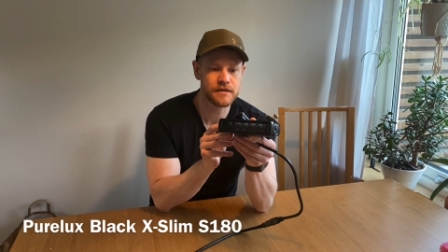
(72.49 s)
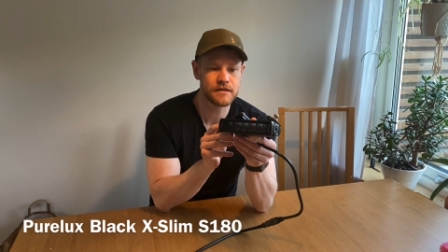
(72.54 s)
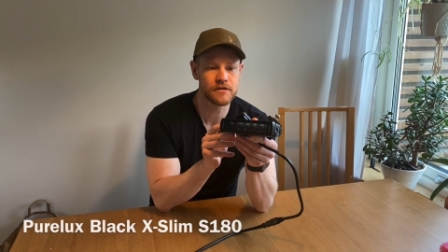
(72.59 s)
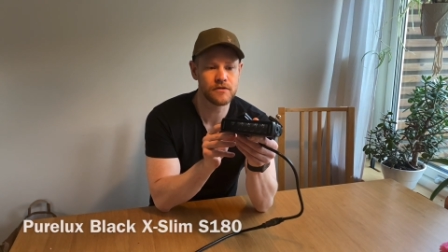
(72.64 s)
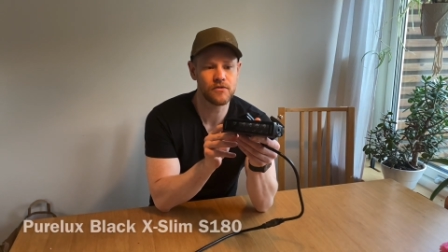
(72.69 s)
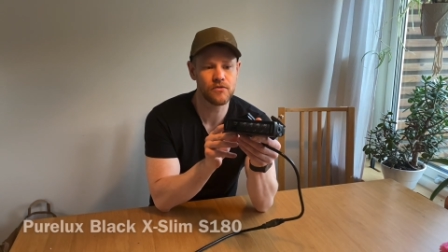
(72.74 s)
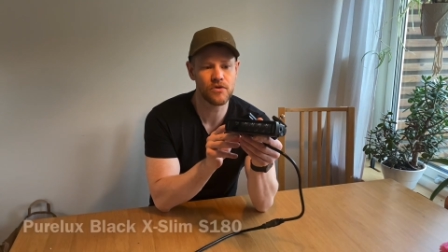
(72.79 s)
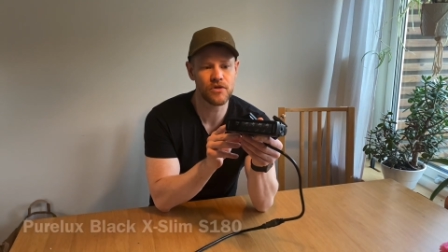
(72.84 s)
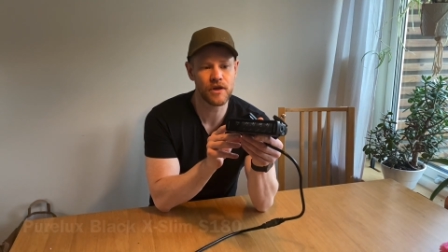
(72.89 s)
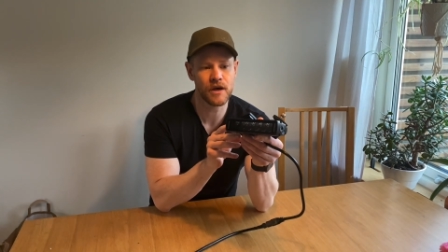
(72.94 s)

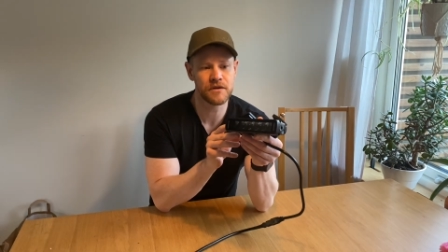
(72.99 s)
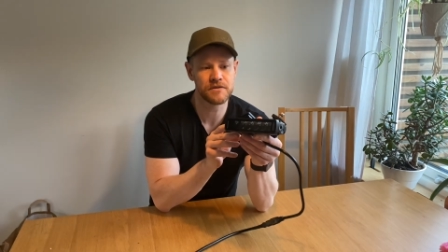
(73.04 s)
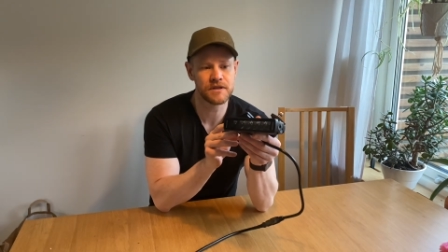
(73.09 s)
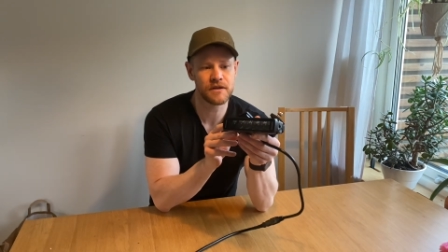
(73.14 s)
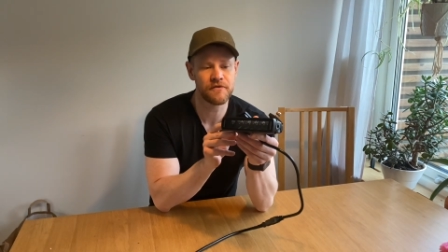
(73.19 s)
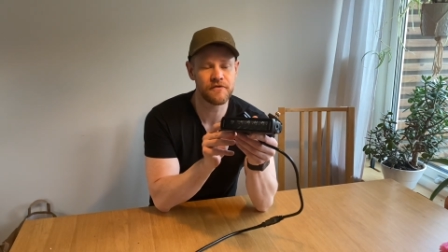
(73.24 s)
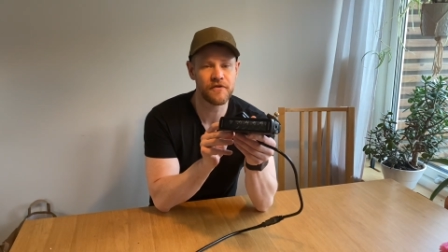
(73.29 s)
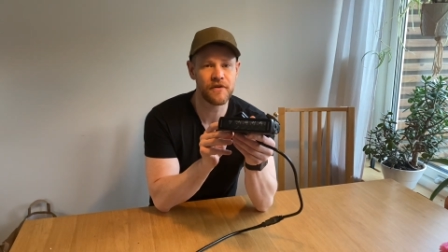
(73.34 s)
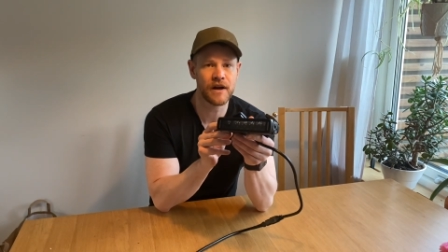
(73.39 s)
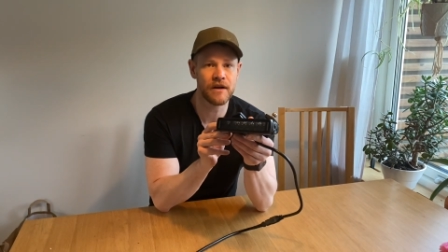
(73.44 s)

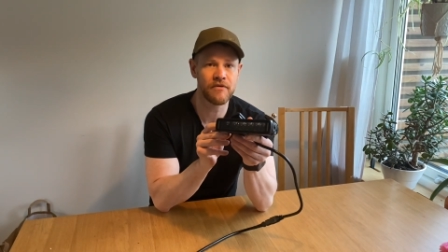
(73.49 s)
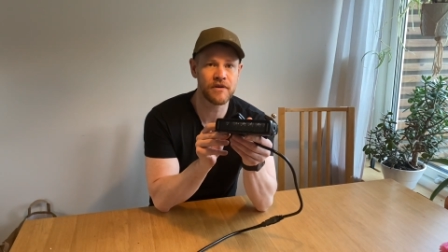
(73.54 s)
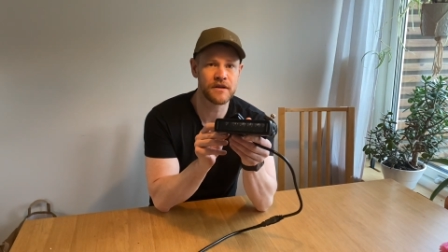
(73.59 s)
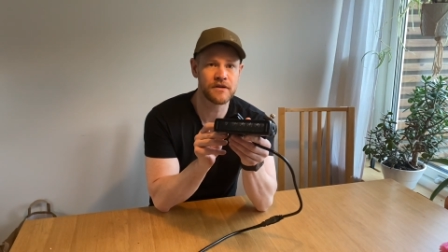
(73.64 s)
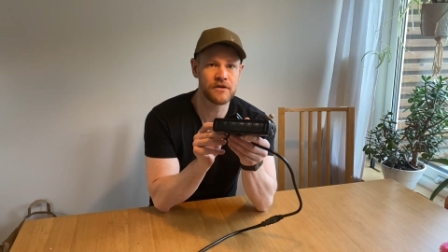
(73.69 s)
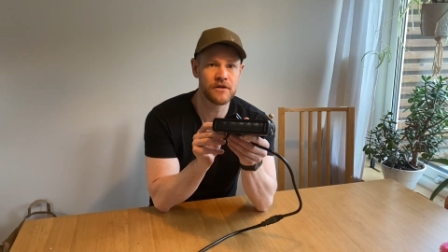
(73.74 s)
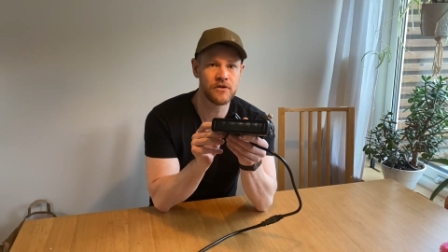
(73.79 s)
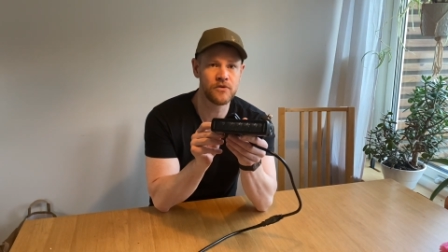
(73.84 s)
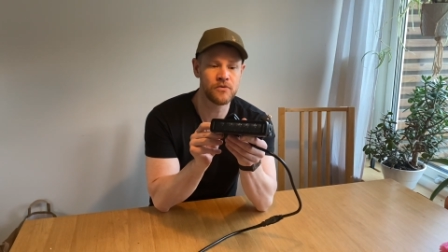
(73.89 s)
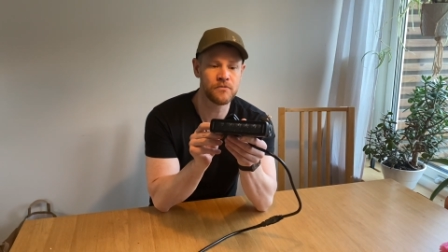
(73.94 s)

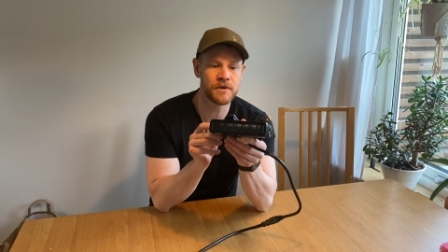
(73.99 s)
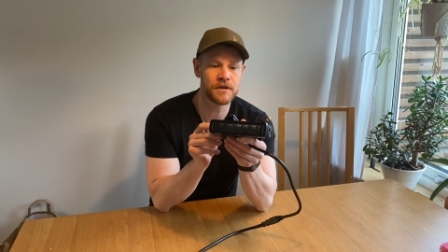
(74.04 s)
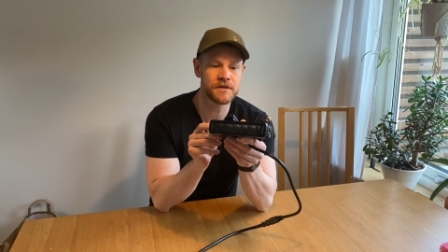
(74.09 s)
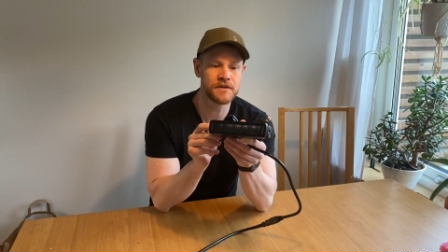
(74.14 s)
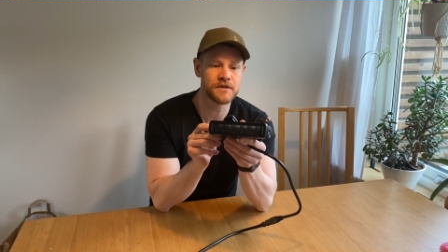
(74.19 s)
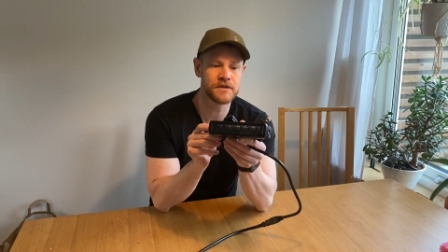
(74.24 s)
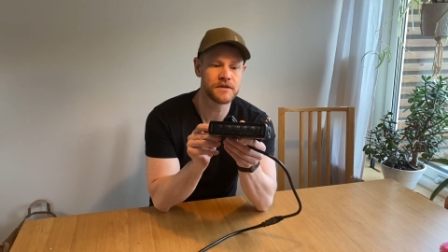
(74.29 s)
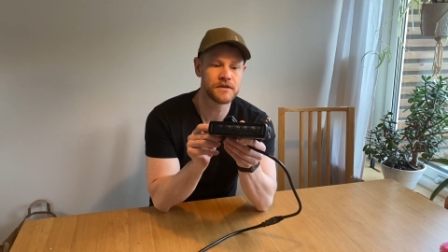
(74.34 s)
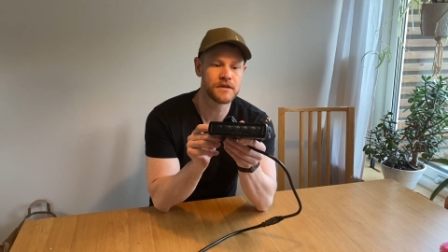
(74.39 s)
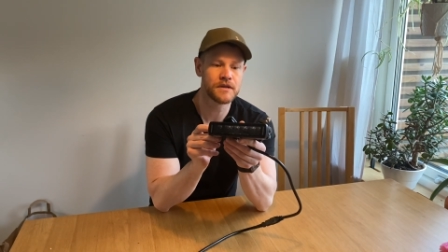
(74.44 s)
2,500
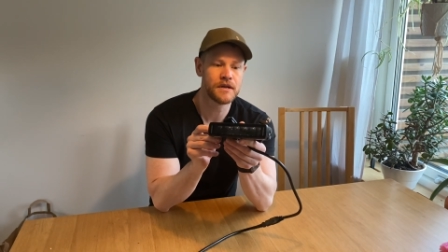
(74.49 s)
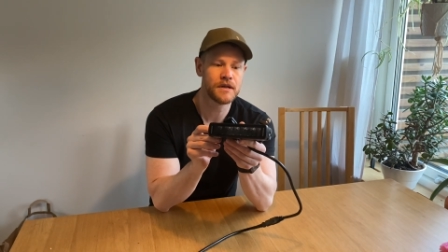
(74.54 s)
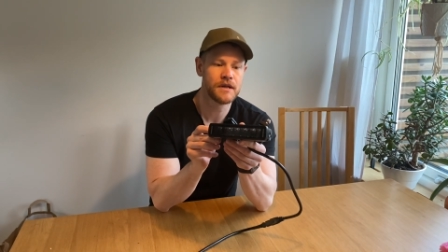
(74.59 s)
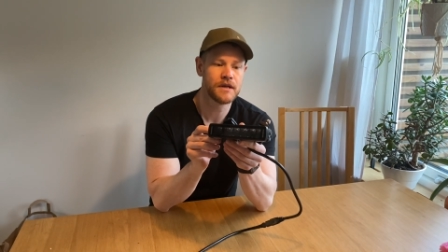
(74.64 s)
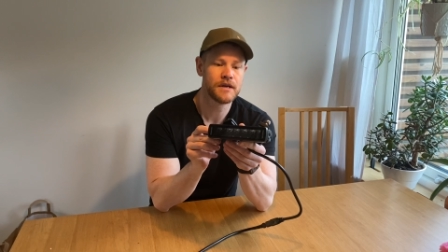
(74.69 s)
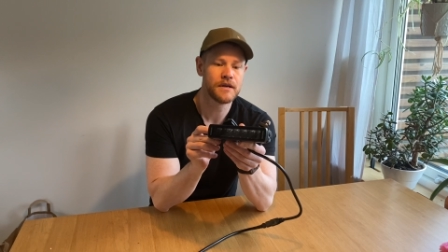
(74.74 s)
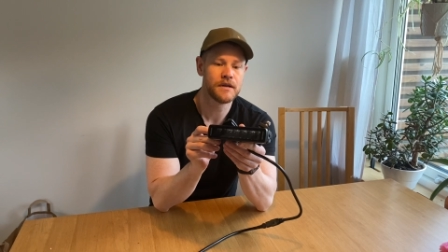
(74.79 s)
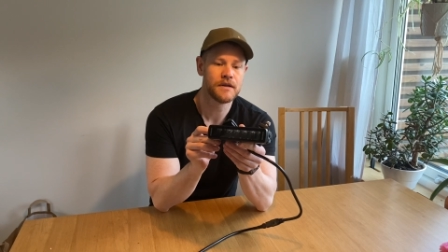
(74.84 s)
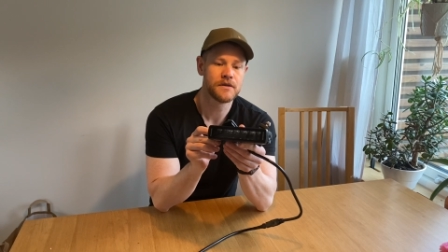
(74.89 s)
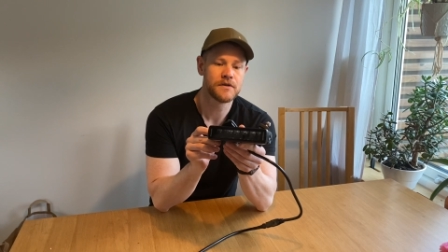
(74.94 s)
lumens,
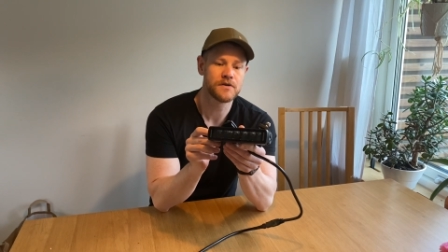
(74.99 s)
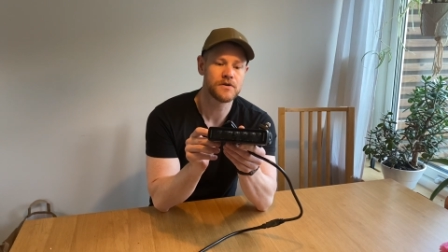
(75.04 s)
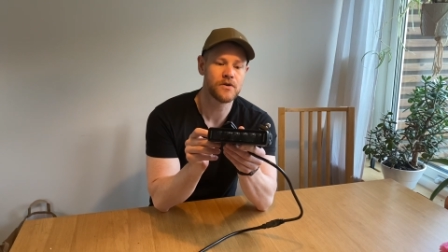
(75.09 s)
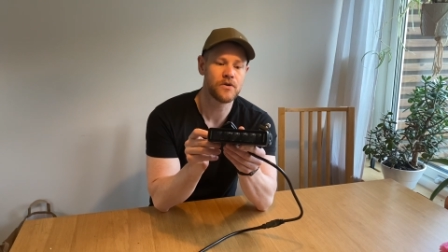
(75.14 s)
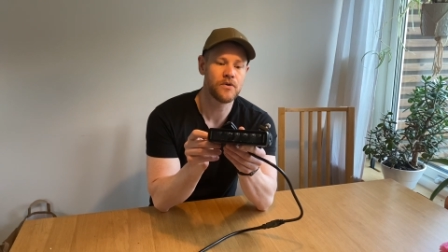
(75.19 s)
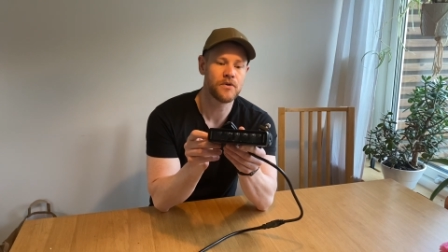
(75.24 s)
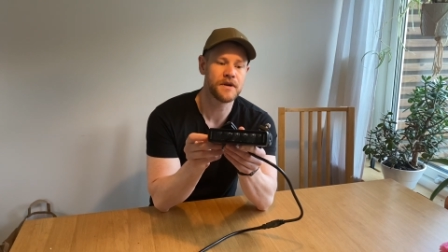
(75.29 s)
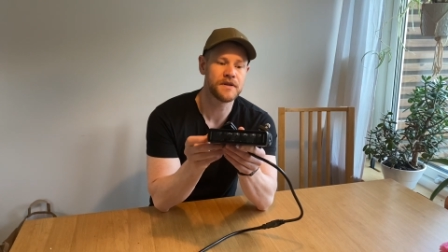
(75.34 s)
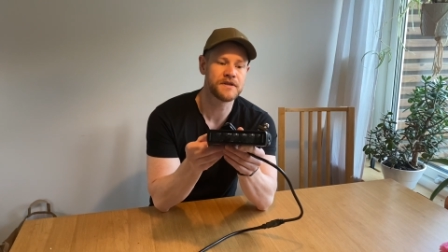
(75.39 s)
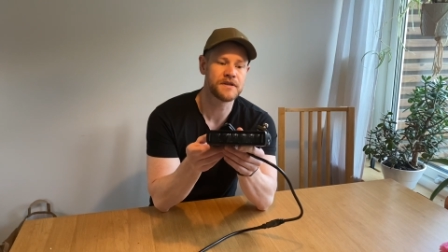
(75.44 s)

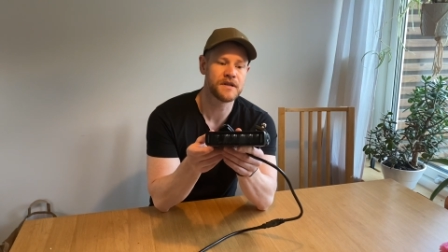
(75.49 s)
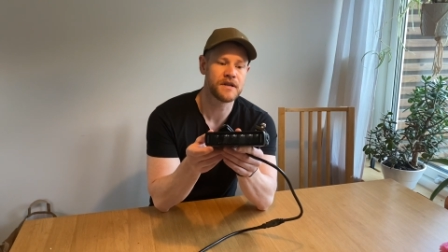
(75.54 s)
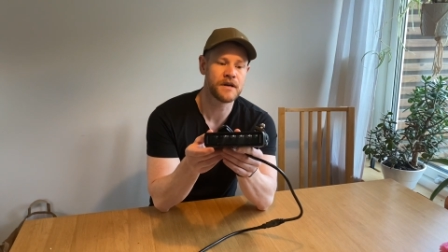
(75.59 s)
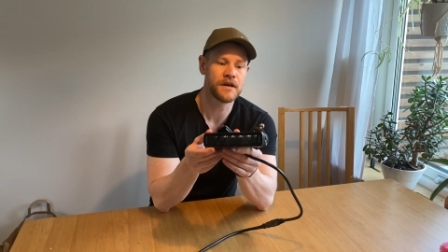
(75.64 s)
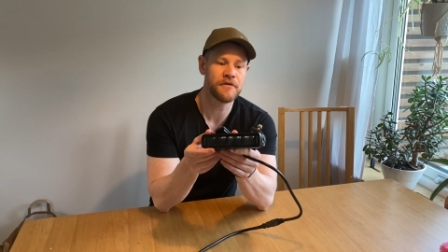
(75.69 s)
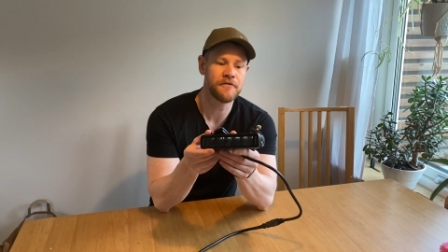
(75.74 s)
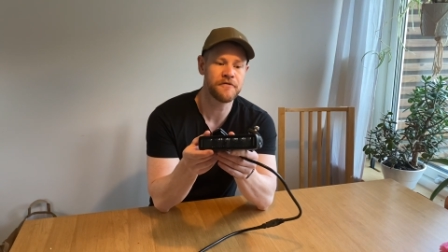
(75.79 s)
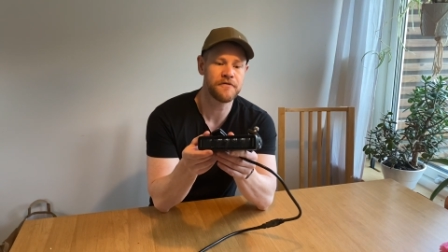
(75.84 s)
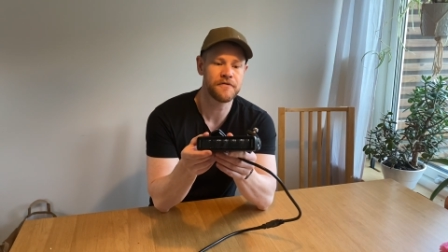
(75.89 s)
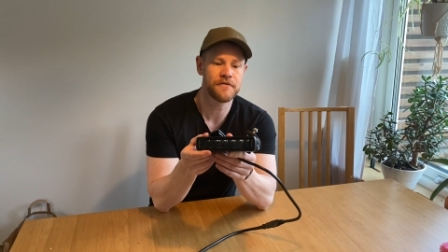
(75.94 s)
so it's
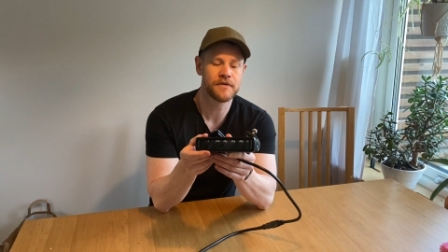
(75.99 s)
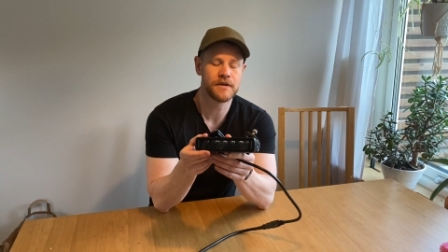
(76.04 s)
enough.